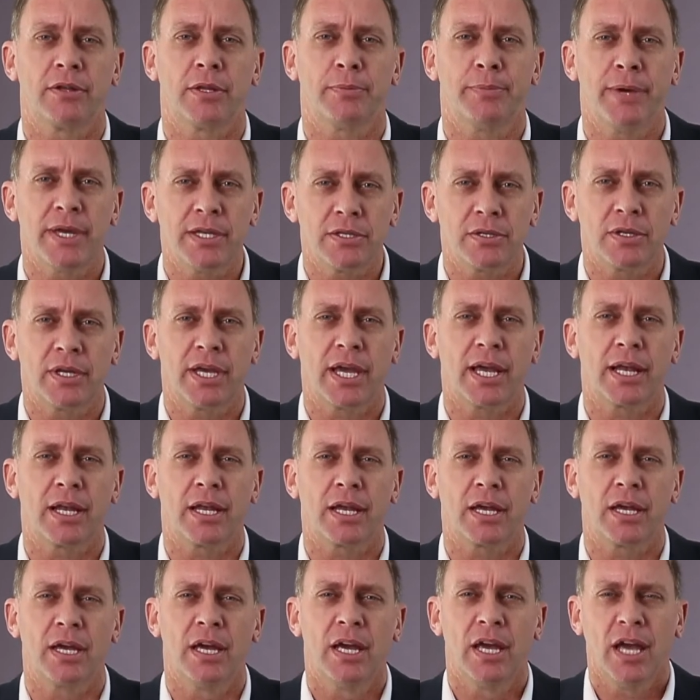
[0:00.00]
And the basal
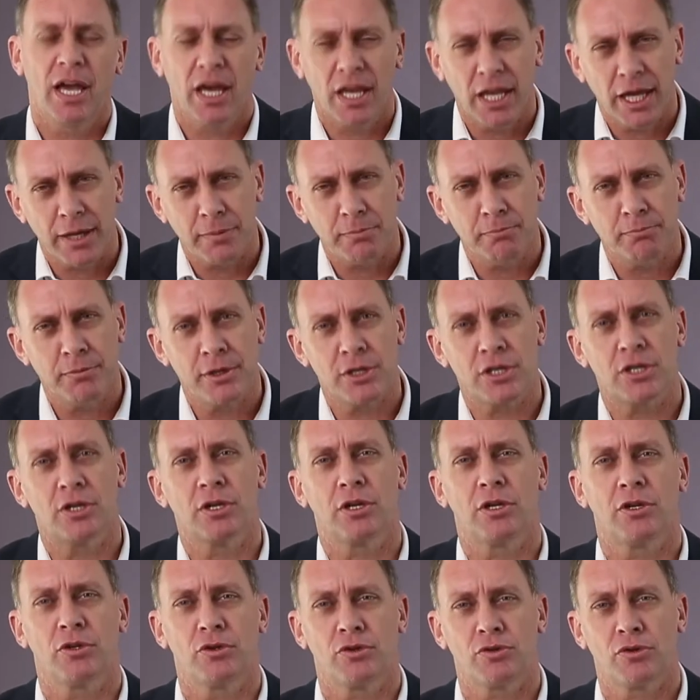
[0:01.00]
ganglia are like
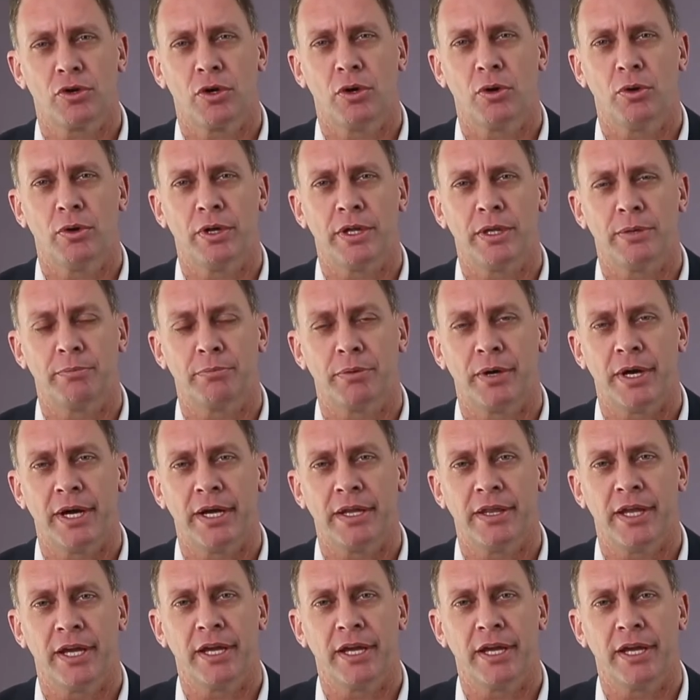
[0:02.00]
mission control in the brain.